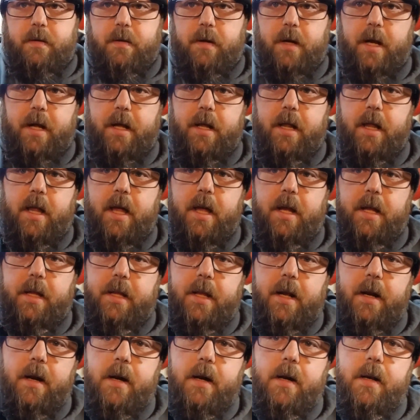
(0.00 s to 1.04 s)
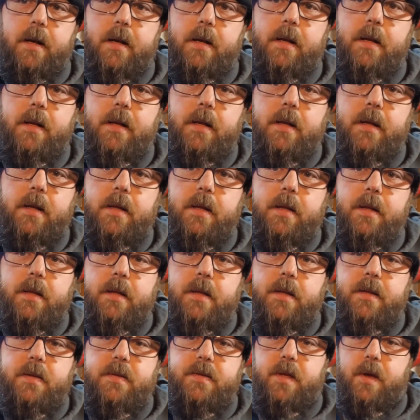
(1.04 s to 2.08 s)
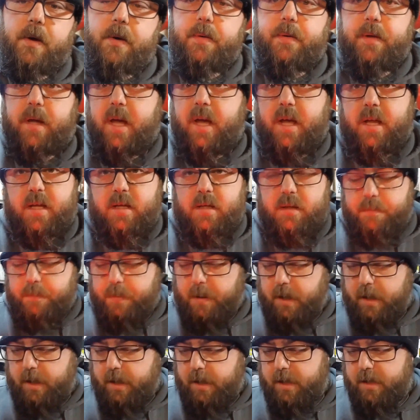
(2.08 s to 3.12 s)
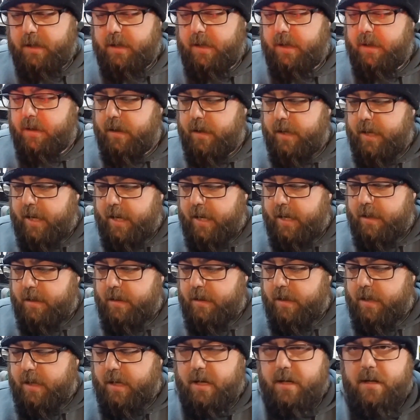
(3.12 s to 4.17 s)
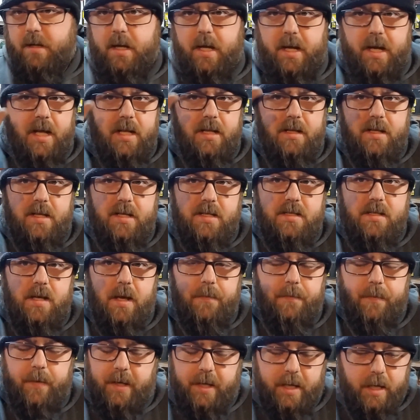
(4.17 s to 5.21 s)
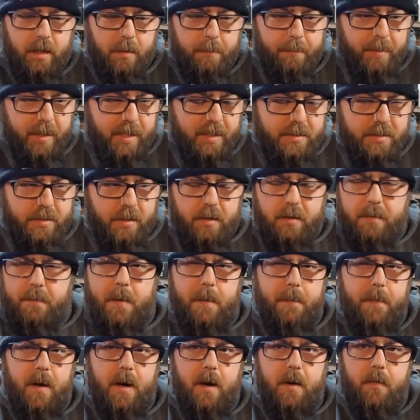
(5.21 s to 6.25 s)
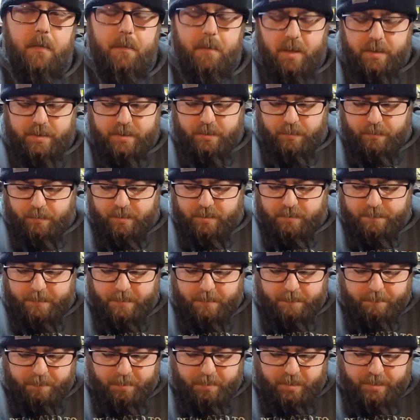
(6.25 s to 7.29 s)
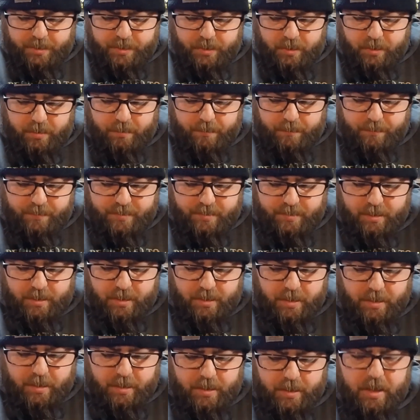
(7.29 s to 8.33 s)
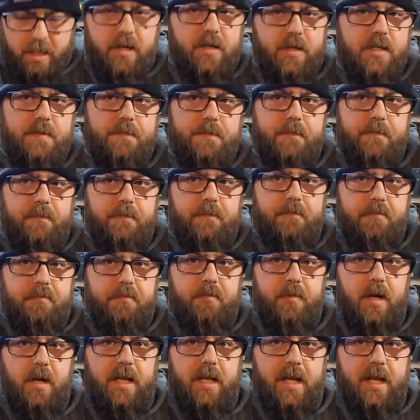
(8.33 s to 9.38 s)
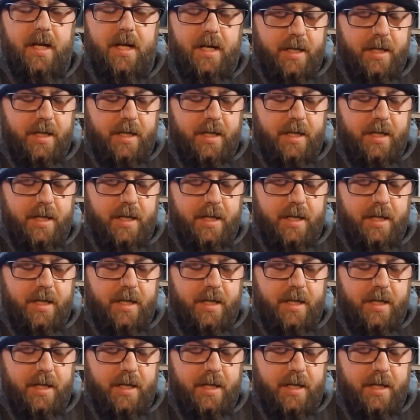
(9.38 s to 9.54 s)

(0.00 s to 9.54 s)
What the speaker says: right like there. So yeah, that's a pretty good deal, and I got this off of Gear Best. I don't remember how much it was, but I'm pretty sure it was really